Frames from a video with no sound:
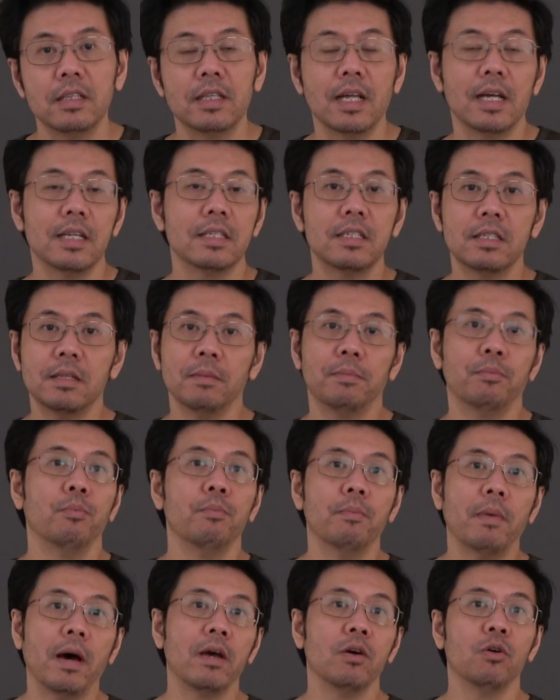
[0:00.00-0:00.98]
That's the,
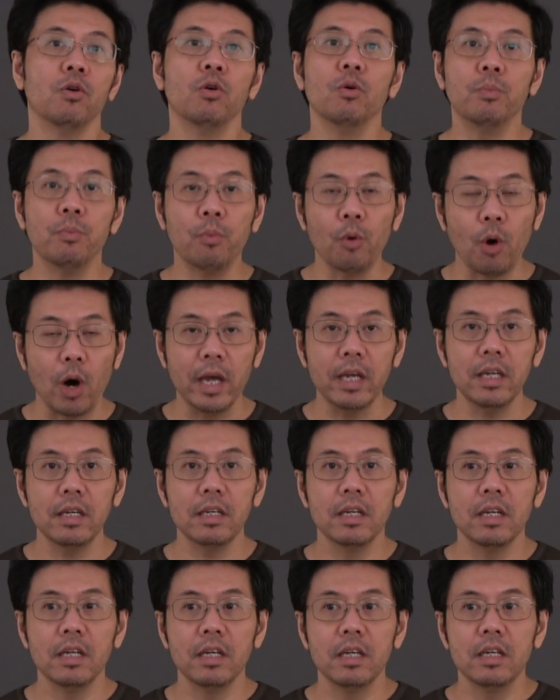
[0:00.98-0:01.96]
my whole point.
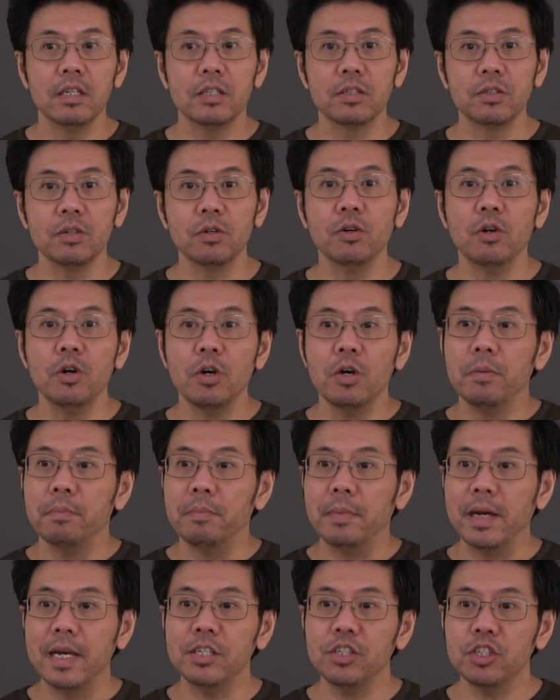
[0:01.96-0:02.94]
So
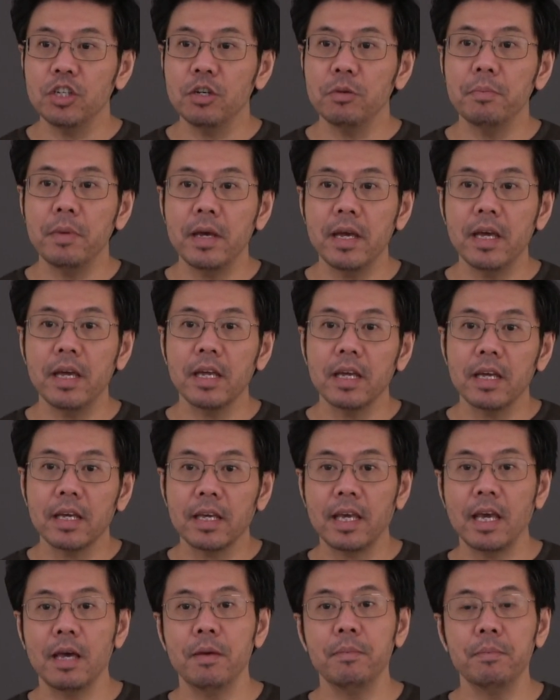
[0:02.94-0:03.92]
measurement
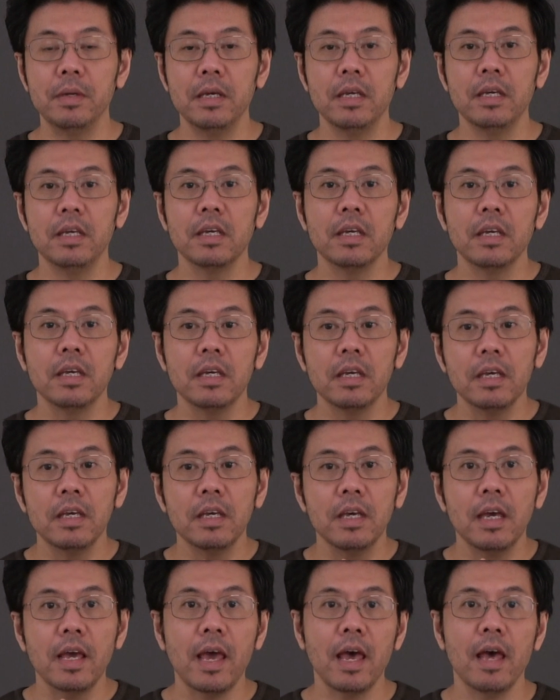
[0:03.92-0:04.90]
can be
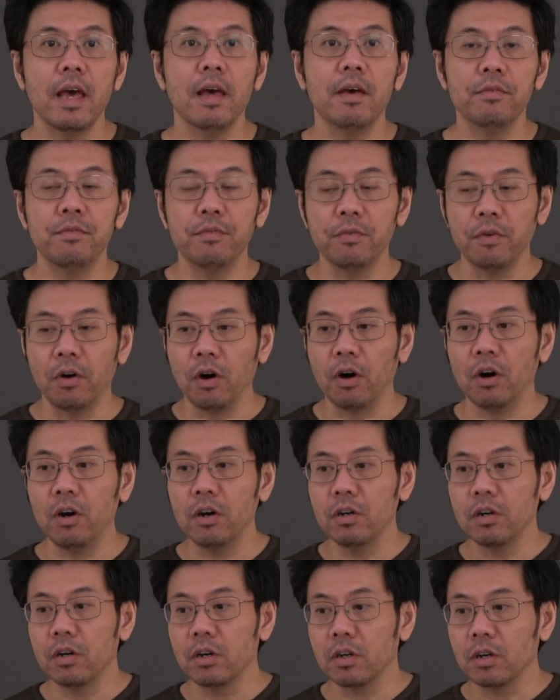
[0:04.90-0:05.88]
have
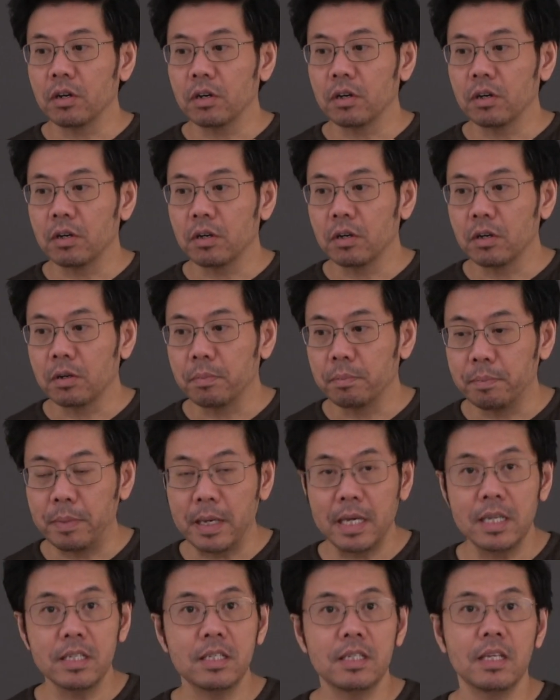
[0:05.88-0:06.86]
for
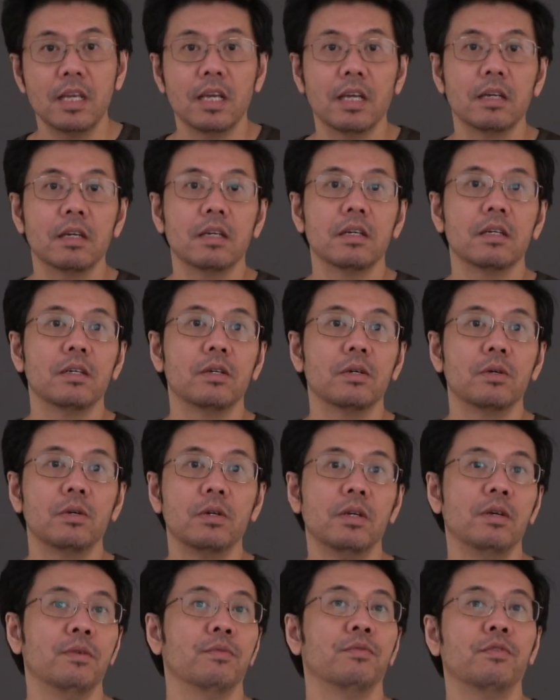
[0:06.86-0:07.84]
basic
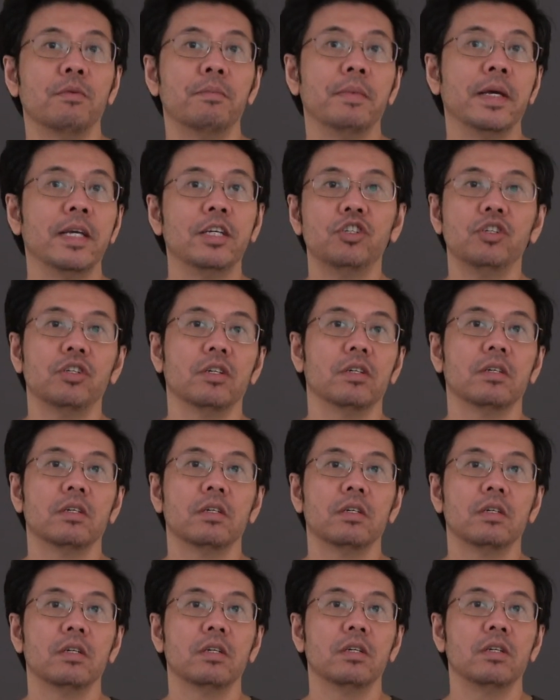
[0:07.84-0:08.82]
information,
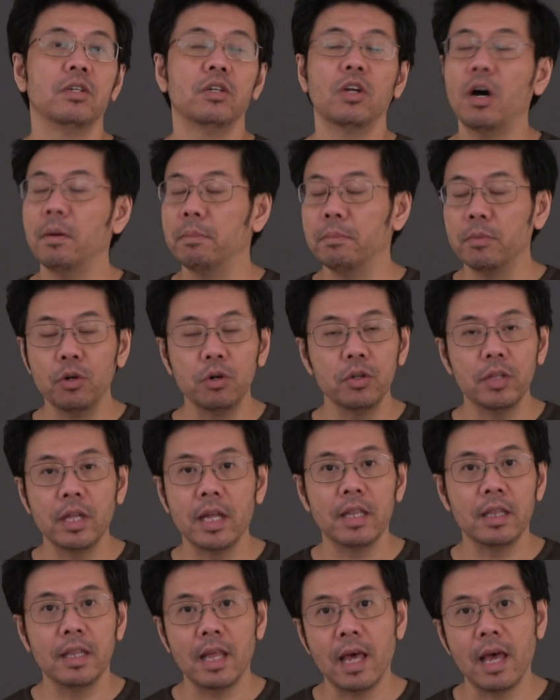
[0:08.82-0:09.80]
not more
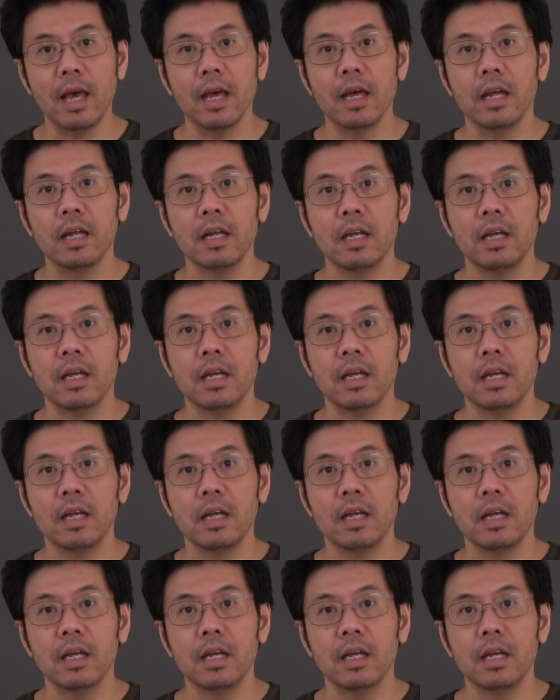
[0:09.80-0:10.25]
than that.